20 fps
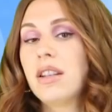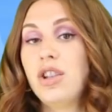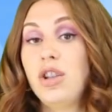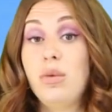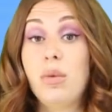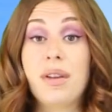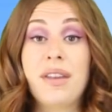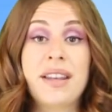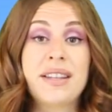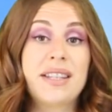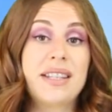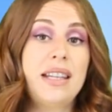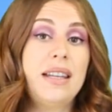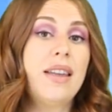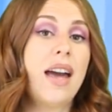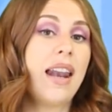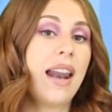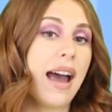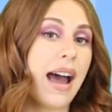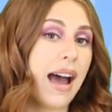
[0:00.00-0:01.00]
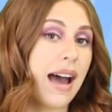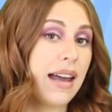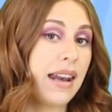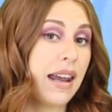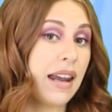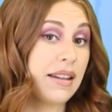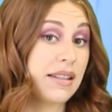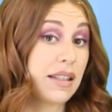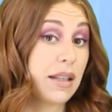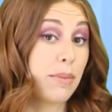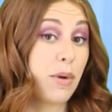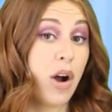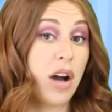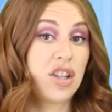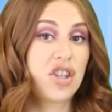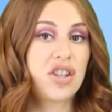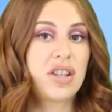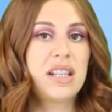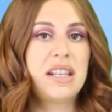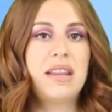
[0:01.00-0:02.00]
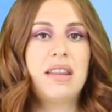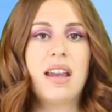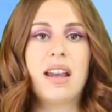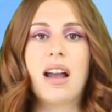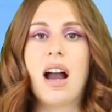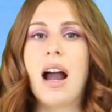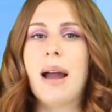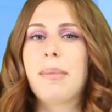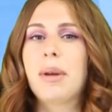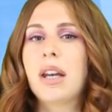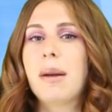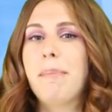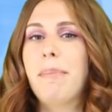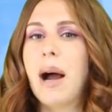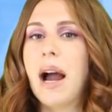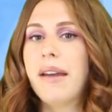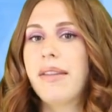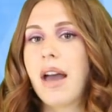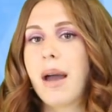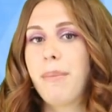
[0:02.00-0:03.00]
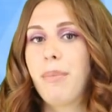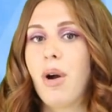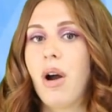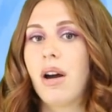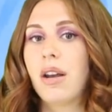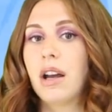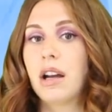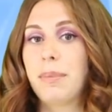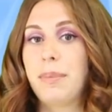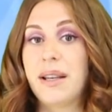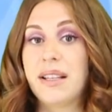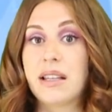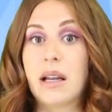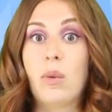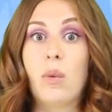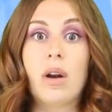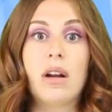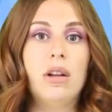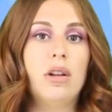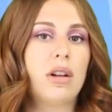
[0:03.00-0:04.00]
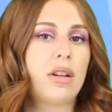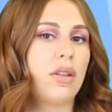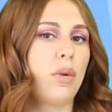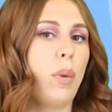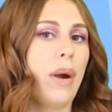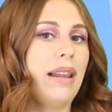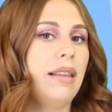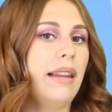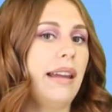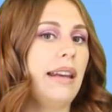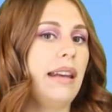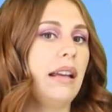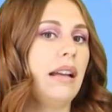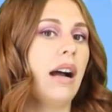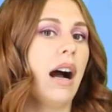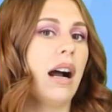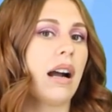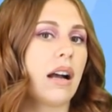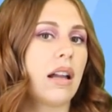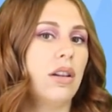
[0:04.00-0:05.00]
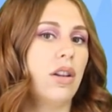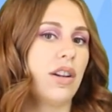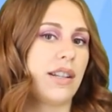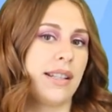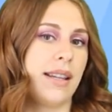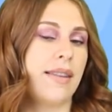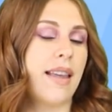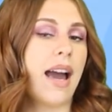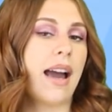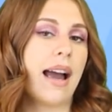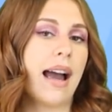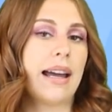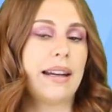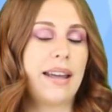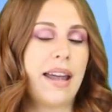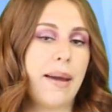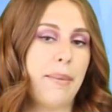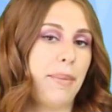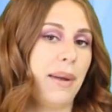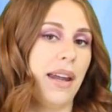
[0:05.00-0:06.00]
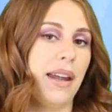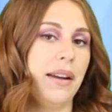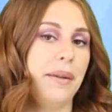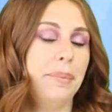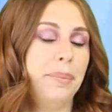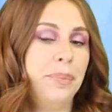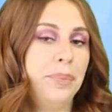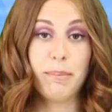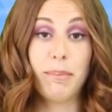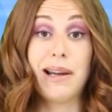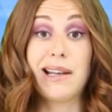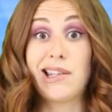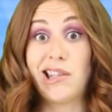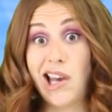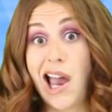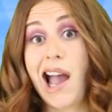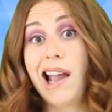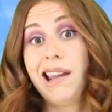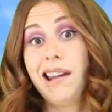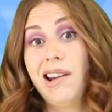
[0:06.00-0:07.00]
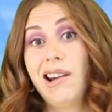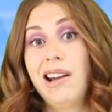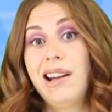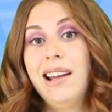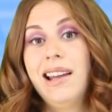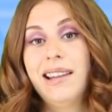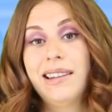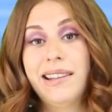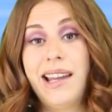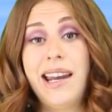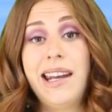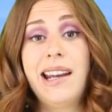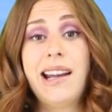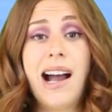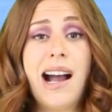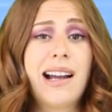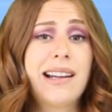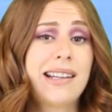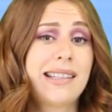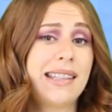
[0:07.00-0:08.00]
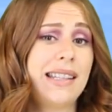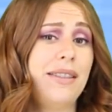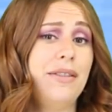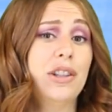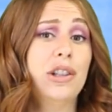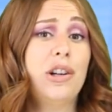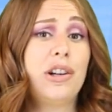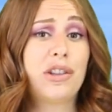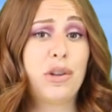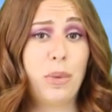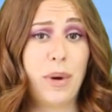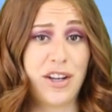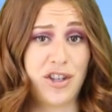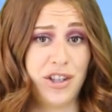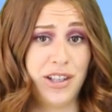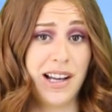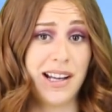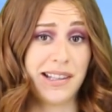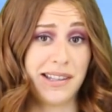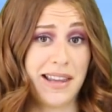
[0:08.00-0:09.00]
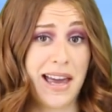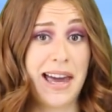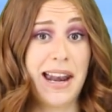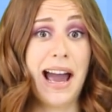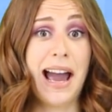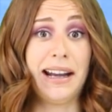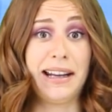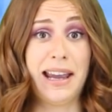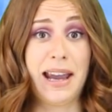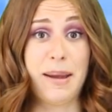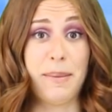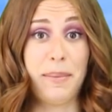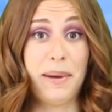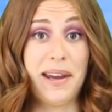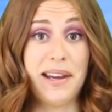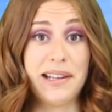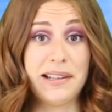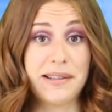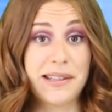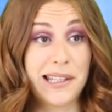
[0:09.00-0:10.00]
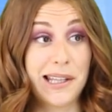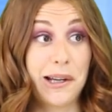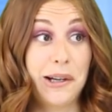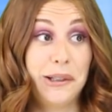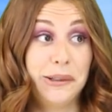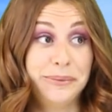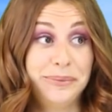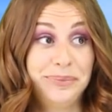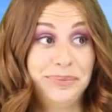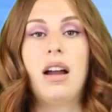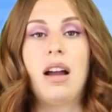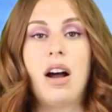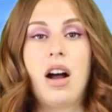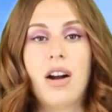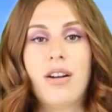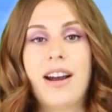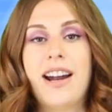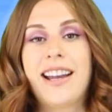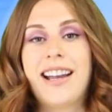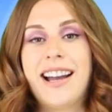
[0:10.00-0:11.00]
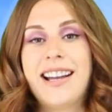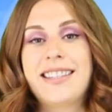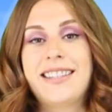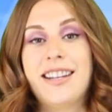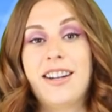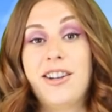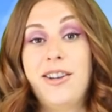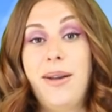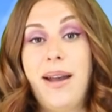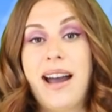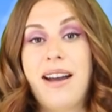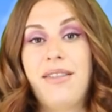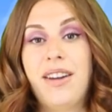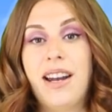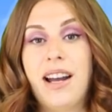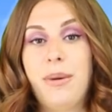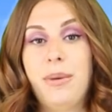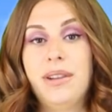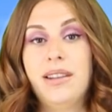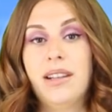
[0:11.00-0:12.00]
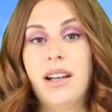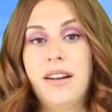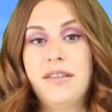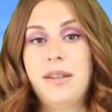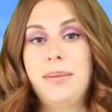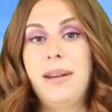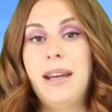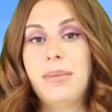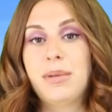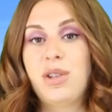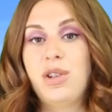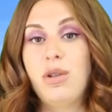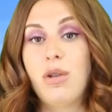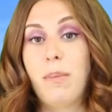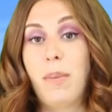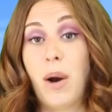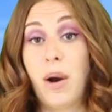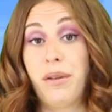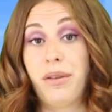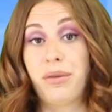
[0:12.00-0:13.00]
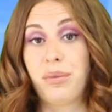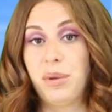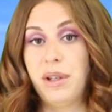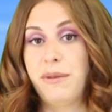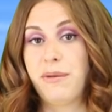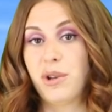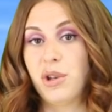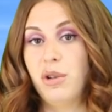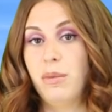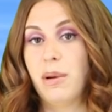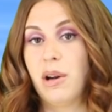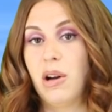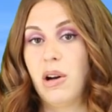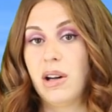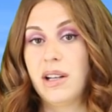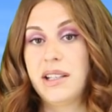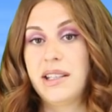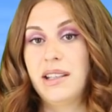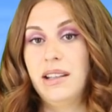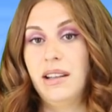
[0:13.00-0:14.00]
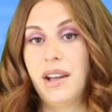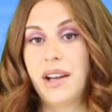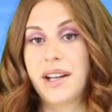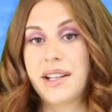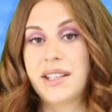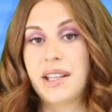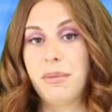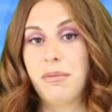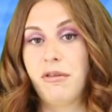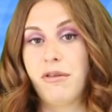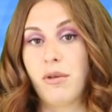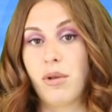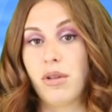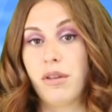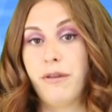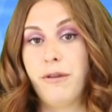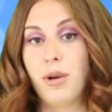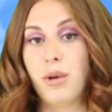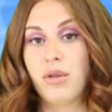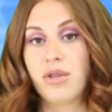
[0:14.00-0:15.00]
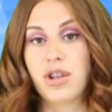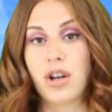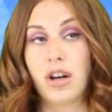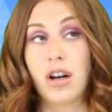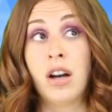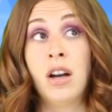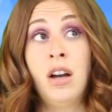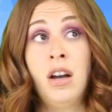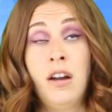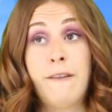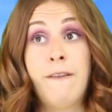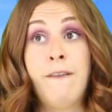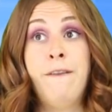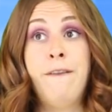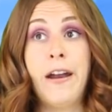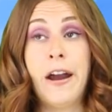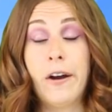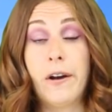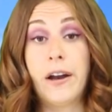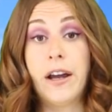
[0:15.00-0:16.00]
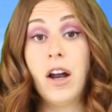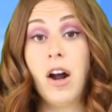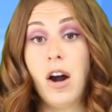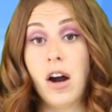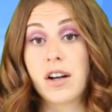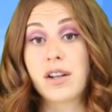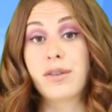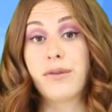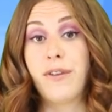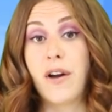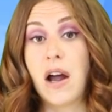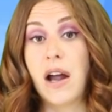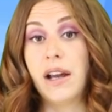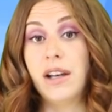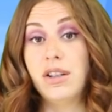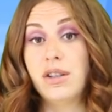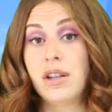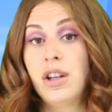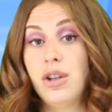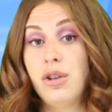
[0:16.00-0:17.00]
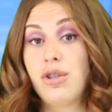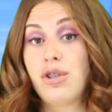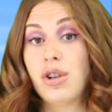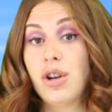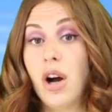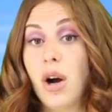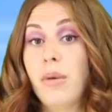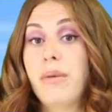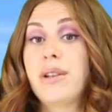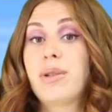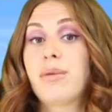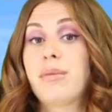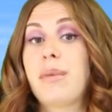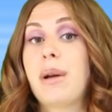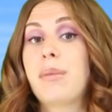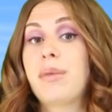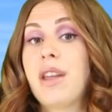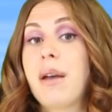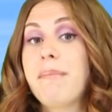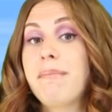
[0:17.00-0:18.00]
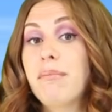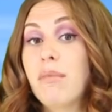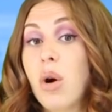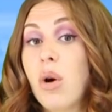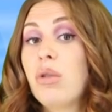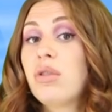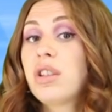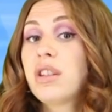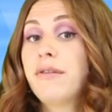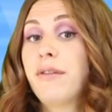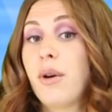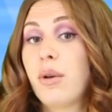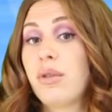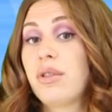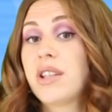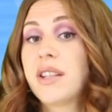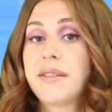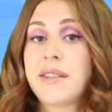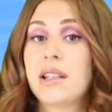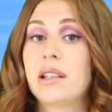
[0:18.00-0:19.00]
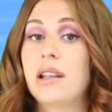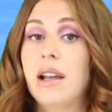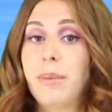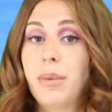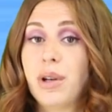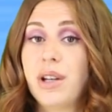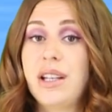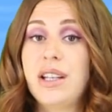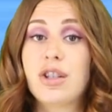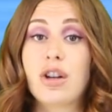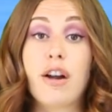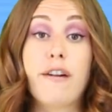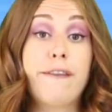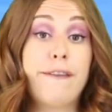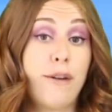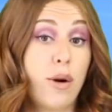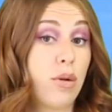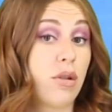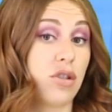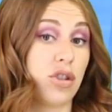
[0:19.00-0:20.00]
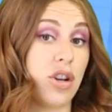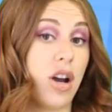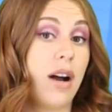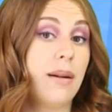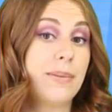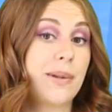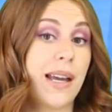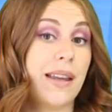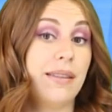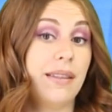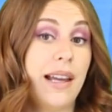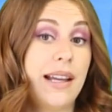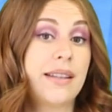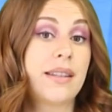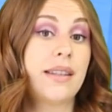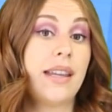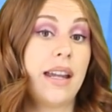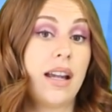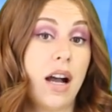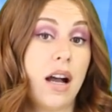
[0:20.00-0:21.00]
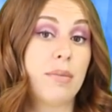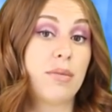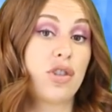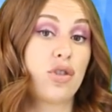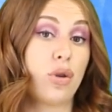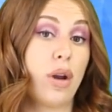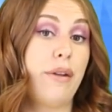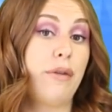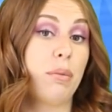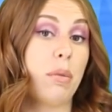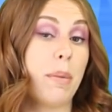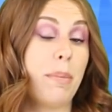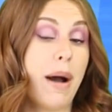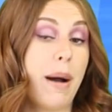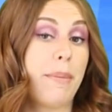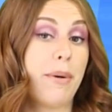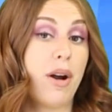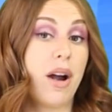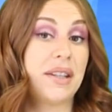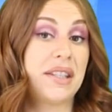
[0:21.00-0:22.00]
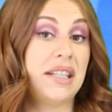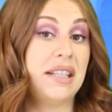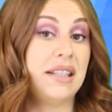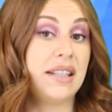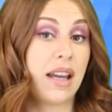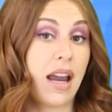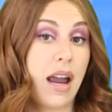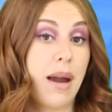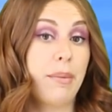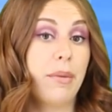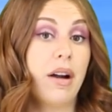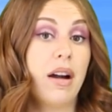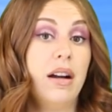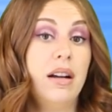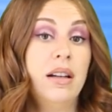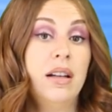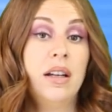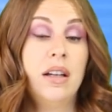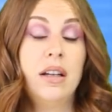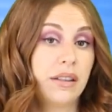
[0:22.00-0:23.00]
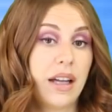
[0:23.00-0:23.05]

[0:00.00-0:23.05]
You will then see that ad and subconsciously think, I'm gonna buy that product because I want to look the way Lady Gaga looks in that ad campaign. But shocker, Lady Gaga doesn't even look the way she does in that ad campaign, so. Alright guys, there you have it. I would love to be able to do a part three for you, but honestly, like I said before, the photos are very hard to find. You should always remember that most photos of celebrities are photoshopped unless they come straight from a paparazzi's camera.